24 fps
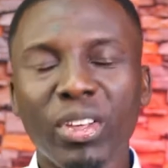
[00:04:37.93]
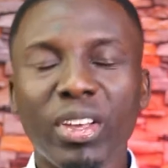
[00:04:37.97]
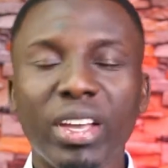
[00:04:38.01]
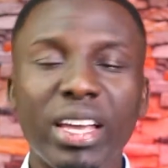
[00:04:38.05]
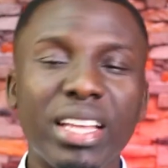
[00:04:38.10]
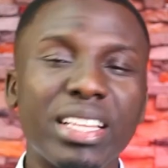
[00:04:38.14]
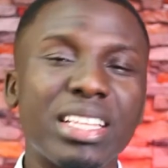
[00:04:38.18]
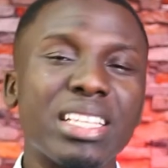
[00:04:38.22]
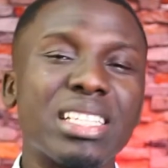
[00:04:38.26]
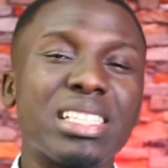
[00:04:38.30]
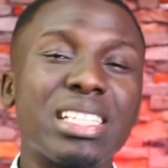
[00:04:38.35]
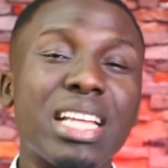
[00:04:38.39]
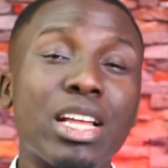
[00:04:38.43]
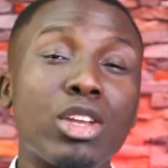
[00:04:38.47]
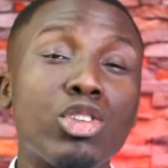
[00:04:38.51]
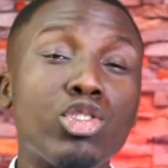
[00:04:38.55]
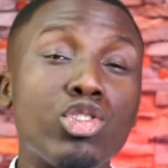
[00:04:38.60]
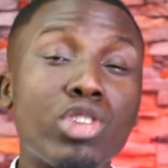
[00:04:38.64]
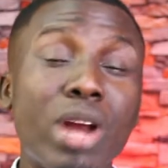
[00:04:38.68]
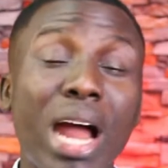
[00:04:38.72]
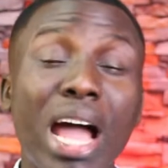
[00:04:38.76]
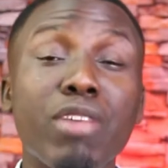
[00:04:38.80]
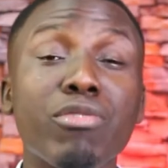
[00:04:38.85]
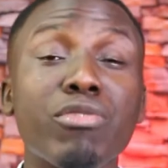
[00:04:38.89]
It is the
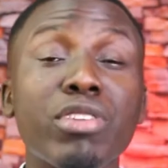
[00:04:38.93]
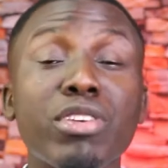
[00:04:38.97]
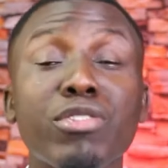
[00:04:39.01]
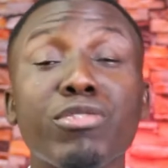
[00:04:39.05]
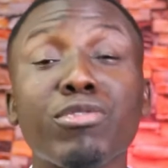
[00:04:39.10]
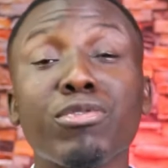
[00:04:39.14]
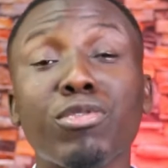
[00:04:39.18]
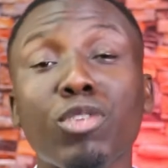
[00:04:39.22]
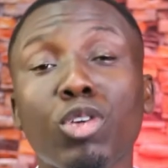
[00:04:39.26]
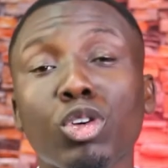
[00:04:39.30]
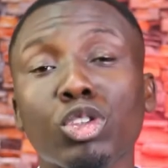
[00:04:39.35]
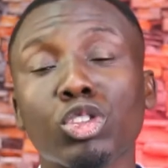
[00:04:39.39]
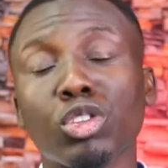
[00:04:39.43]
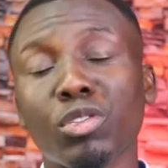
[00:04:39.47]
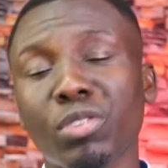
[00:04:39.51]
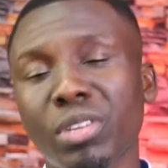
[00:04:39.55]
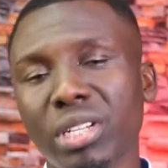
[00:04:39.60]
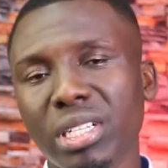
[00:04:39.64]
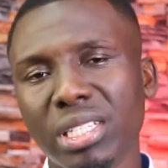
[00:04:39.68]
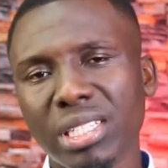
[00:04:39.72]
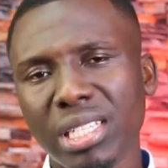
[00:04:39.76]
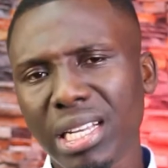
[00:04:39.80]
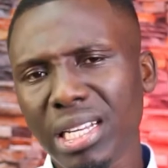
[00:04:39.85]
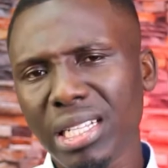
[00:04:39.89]
driving force of
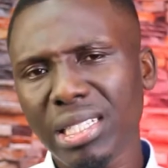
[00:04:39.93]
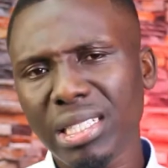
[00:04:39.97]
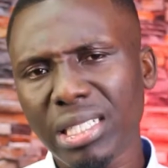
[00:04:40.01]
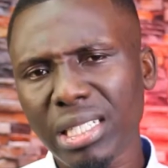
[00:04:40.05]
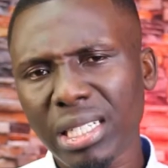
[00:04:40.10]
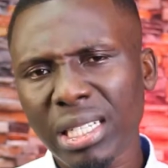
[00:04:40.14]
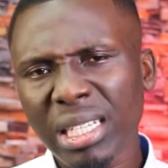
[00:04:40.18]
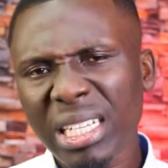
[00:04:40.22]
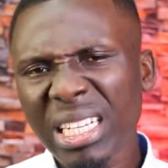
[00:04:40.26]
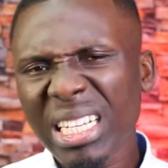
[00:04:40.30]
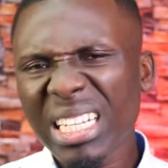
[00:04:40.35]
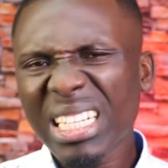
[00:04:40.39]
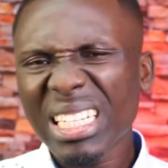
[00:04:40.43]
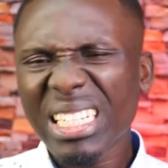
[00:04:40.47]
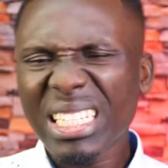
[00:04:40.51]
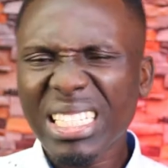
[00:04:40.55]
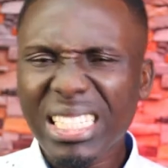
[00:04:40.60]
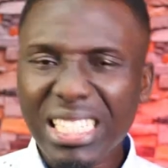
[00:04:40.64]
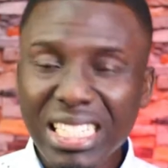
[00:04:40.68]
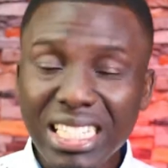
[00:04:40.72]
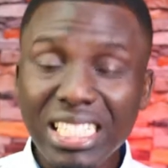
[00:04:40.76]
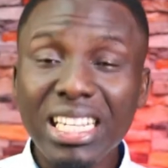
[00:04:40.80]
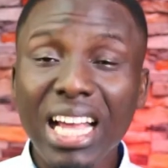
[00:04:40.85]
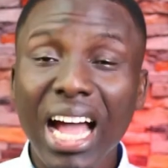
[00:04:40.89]
Christianity.
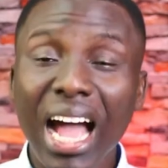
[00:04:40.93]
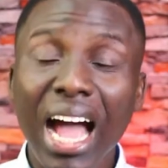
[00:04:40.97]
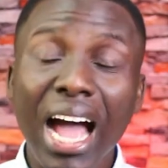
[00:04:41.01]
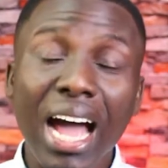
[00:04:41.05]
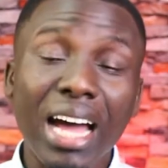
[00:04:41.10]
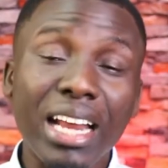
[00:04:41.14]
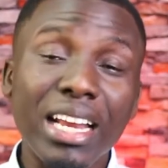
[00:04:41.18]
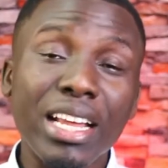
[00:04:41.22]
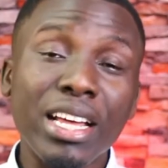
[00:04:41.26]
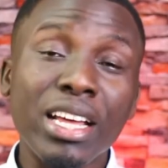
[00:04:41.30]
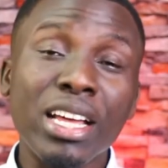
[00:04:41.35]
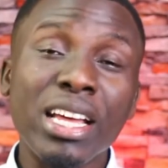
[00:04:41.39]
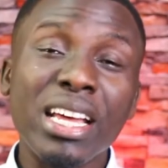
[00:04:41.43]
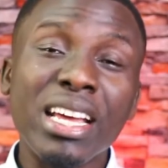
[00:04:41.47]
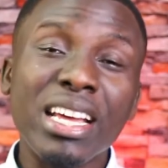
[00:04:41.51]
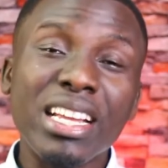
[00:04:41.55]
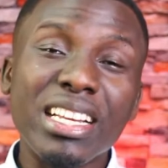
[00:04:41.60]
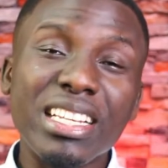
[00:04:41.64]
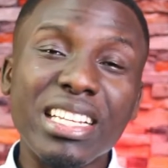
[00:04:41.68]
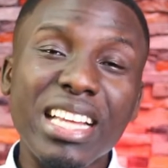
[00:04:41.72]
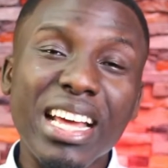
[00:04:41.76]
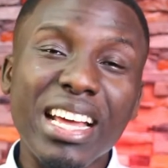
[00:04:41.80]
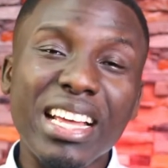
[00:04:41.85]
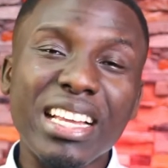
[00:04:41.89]
These are
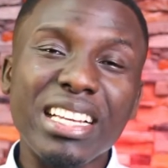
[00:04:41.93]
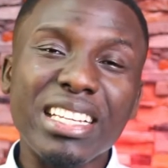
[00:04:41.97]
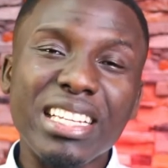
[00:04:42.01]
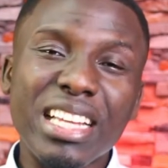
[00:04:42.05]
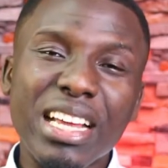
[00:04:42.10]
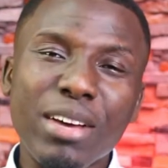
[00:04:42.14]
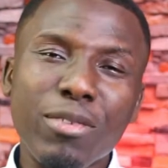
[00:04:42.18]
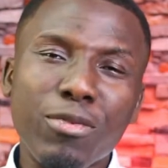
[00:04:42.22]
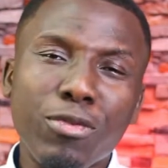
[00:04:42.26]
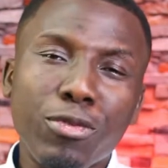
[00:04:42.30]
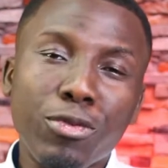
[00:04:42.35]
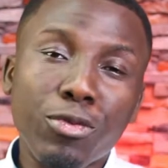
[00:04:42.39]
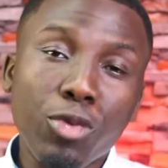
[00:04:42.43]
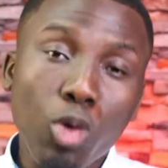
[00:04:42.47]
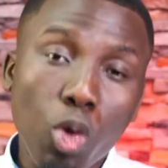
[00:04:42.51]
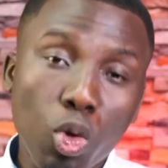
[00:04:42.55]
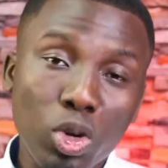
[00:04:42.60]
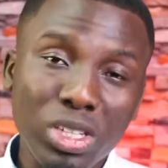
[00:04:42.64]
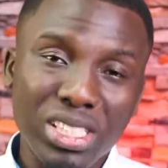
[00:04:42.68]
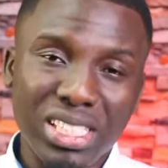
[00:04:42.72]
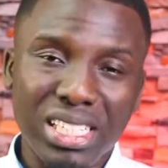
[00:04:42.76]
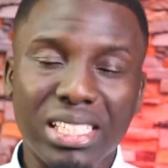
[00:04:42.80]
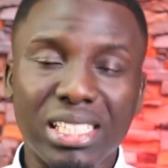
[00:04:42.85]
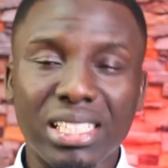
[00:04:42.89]
the
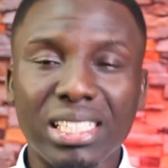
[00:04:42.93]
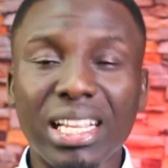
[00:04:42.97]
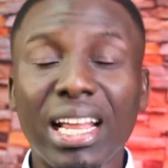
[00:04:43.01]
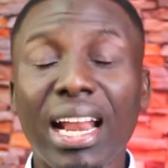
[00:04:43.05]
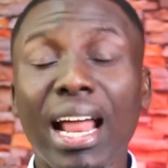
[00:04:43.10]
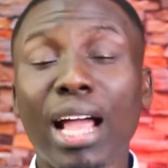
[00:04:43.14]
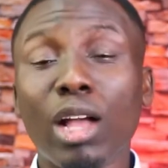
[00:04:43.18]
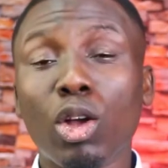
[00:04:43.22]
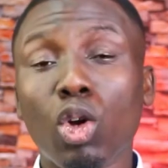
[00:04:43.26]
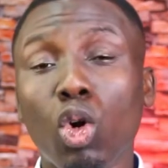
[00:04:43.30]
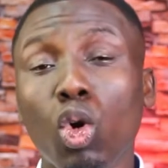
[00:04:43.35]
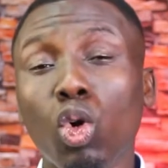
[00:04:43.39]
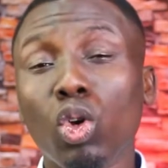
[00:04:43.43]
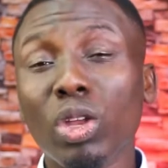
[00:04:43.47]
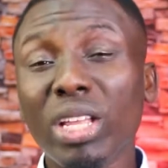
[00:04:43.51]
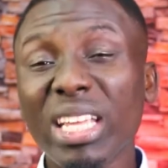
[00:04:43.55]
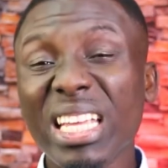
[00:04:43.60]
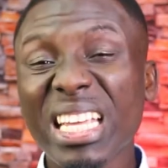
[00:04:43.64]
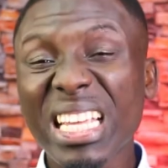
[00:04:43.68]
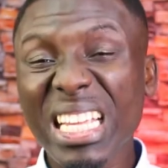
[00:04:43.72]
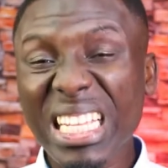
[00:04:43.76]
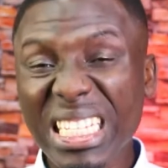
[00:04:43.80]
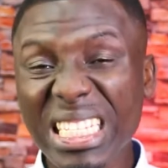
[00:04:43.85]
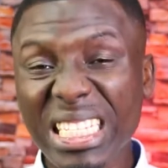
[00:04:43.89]
forces that I call
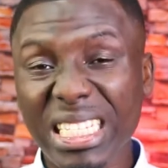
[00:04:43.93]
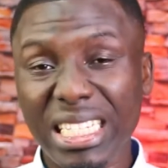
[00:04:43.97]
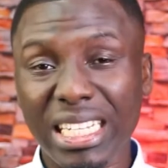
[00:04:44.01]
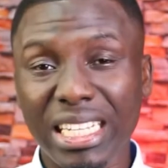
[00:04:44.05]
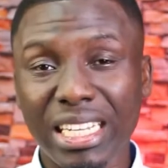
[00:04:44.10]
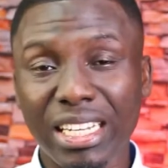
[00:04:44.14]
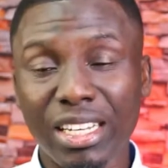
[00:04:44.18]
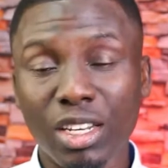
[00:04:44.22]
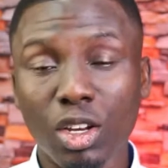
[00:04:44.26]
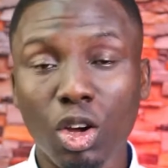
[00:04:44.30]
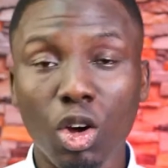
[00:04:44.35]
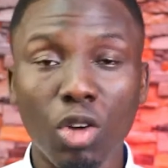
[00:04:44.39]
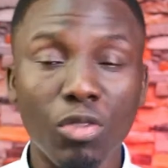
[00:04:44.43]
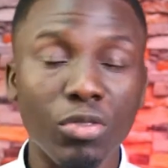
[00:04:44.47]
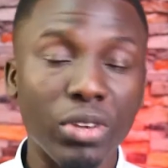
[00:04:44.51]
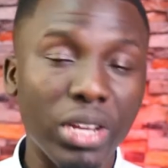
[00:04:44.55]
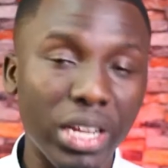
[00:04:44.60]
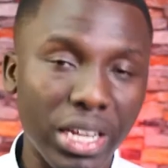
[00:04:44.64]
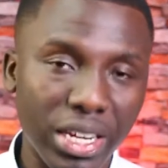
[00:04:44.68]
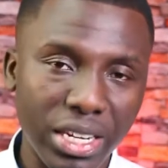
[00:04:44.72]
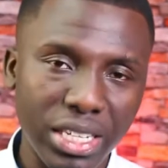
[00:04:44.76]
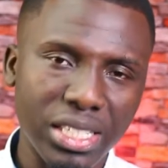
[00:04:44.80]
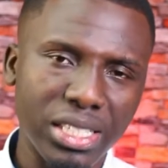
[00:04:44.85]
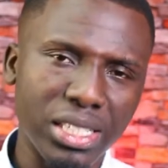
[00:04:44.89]
engine of
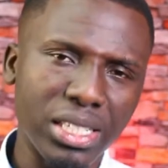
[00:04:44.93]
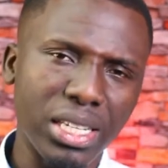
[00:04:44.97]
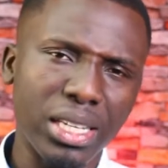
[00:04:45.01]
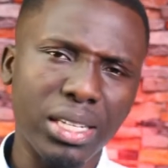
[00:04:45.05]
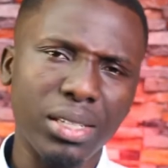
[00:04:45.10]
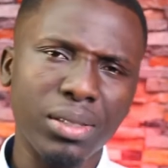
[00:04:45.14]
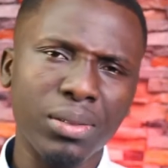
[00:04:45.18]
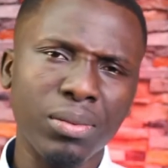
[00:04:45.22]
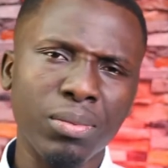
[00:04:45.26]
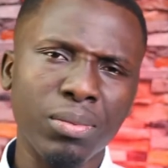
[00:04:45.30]
the Christian.